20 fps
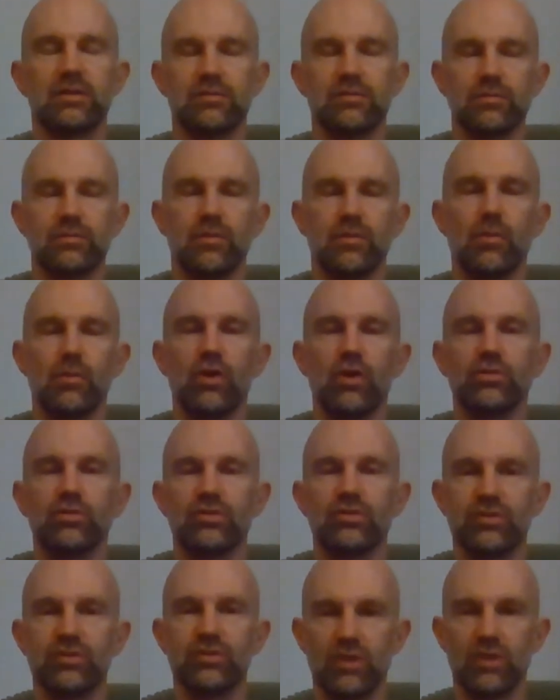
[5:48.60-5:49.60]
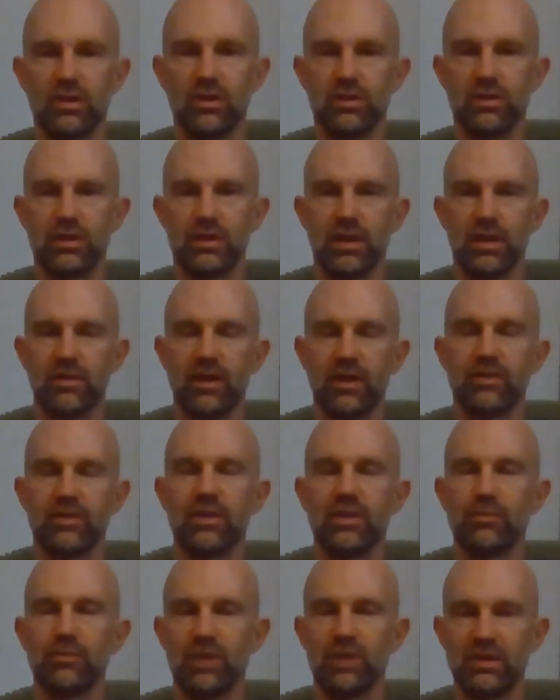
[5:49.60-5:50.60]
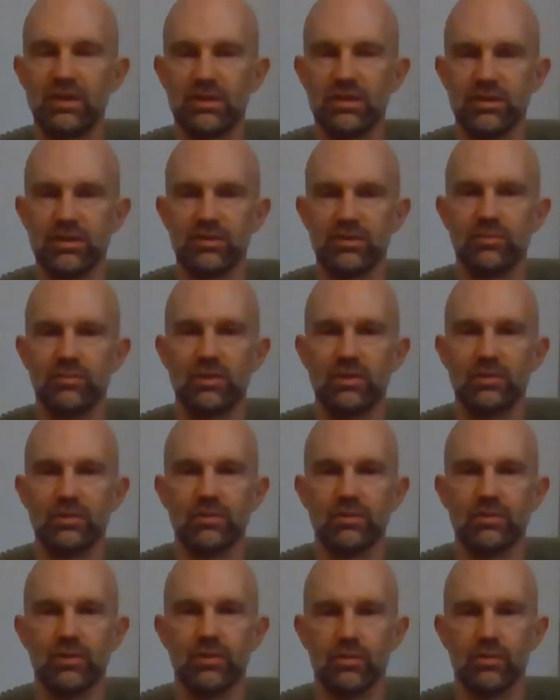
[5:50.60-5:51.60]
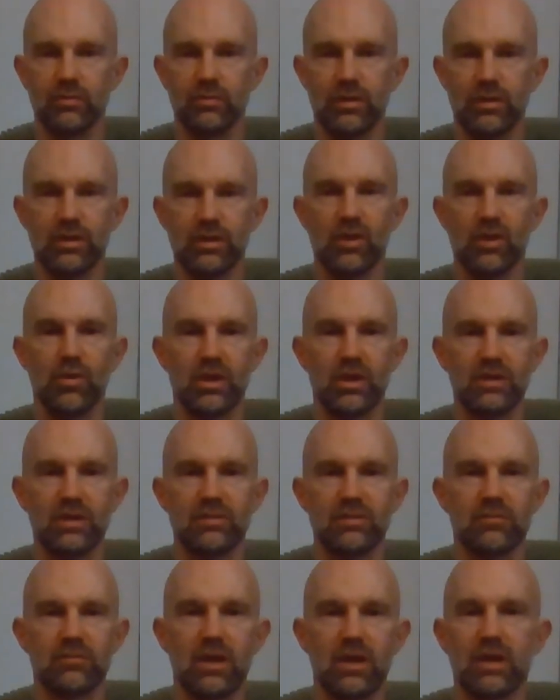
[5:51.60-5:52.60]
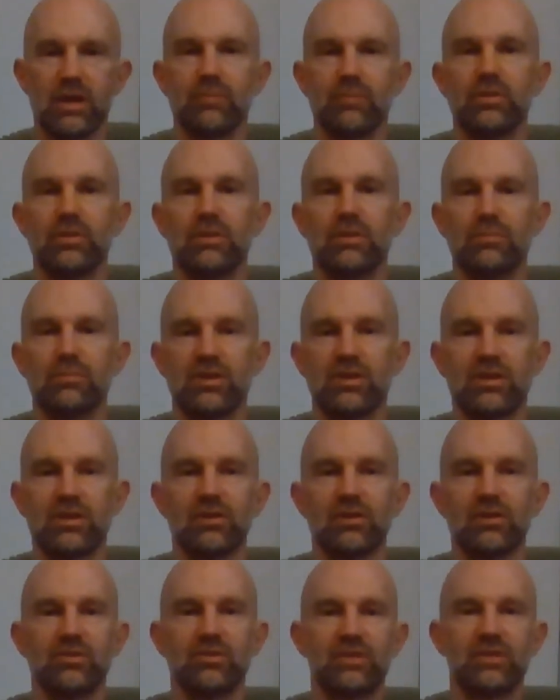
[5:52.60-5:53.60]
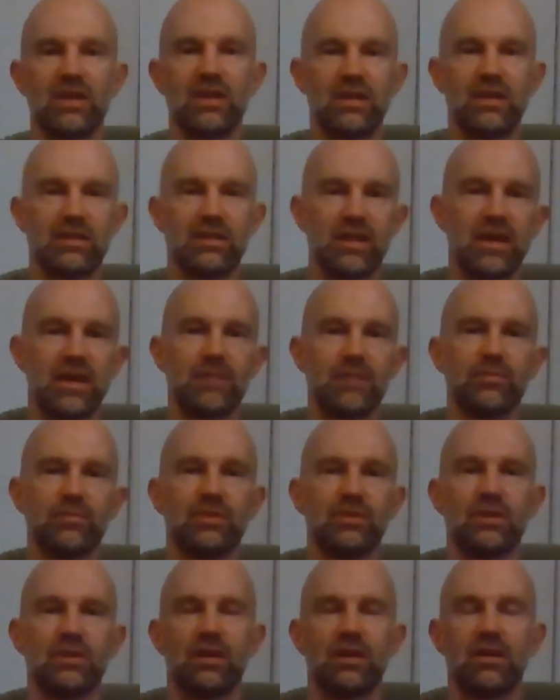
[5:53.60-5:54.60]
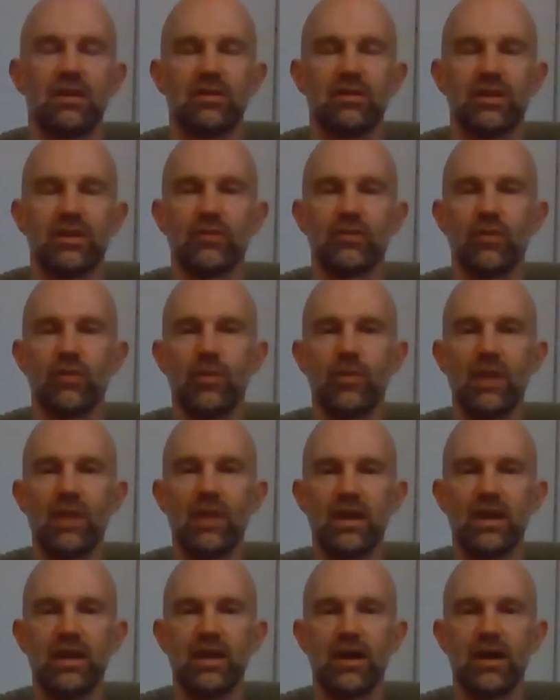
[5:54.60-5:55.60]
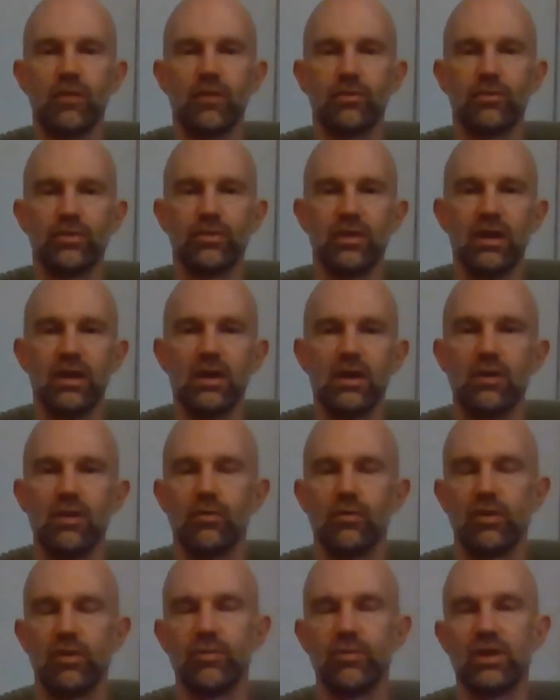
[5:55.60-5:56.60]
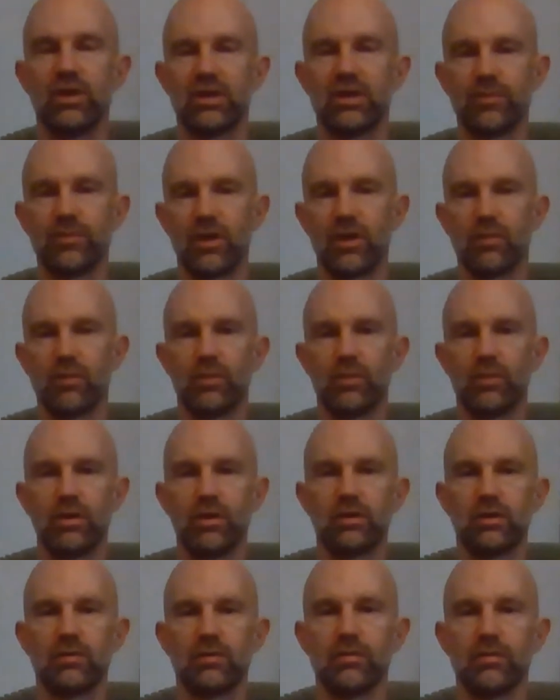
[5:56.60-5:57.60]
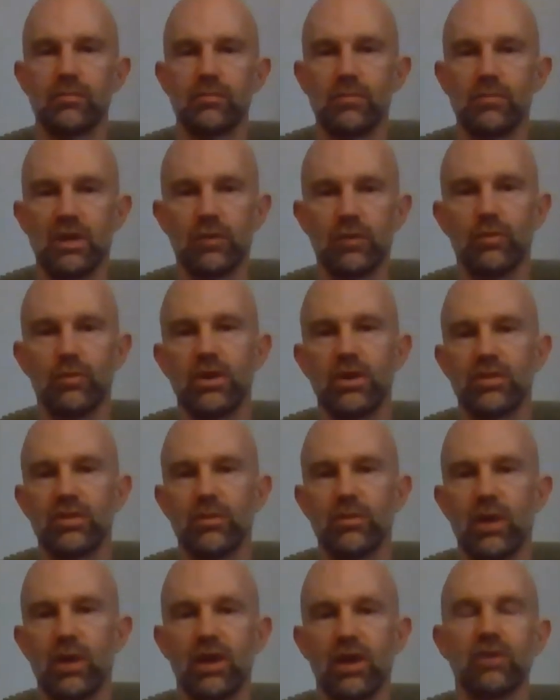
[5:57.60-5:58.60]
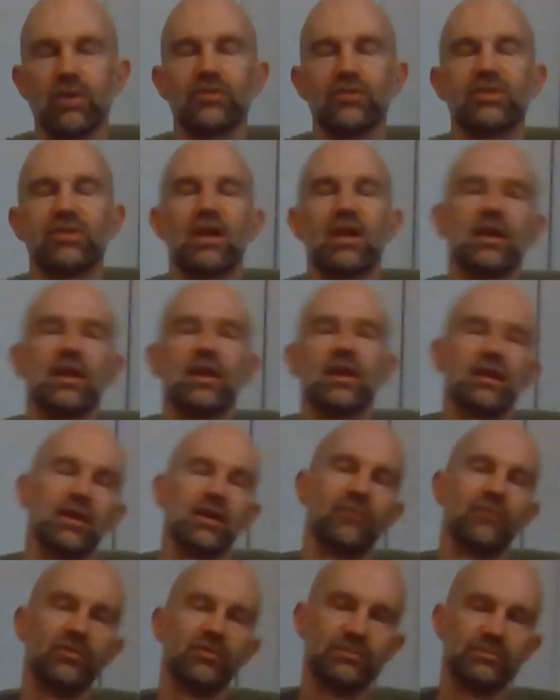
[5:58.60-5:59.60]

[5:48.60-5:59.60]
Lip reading: the modes are starting to, I think, make sense to me. So, as always, I could be misunderstanding that, but that's where I'm at now with what I've been experimenting with and my understanding of it.